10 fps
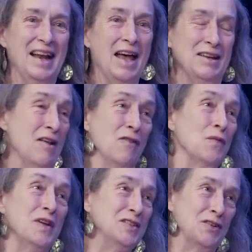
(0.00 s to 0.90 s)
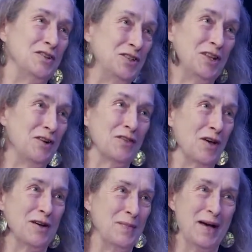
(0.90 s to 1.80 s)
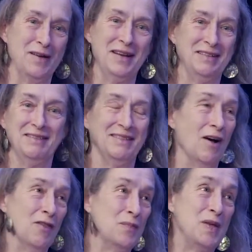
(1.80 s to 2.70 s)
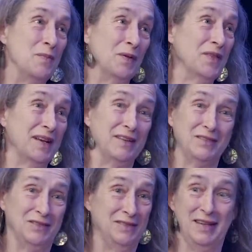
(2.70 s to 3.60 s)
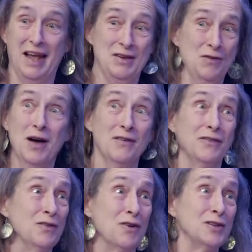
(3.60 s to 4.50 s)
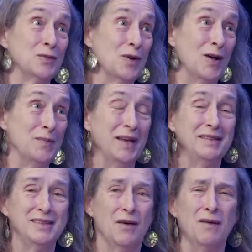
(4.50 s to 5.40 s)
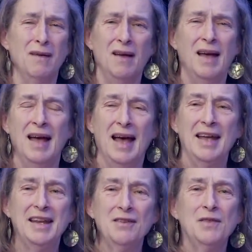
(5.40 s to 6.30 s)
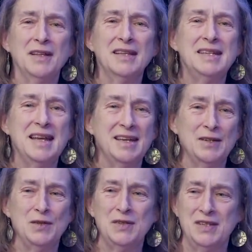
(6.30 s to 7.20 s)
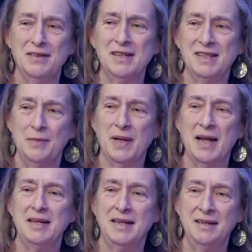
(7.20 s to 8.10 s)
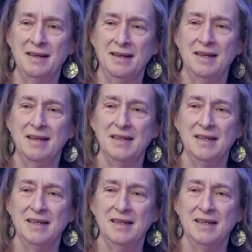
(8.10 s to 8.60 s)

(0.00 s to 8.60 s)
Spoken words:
And I had never researched it or thought about it, and all the people that I knew of course, were all men, so I didn't really take it too seriously, but I did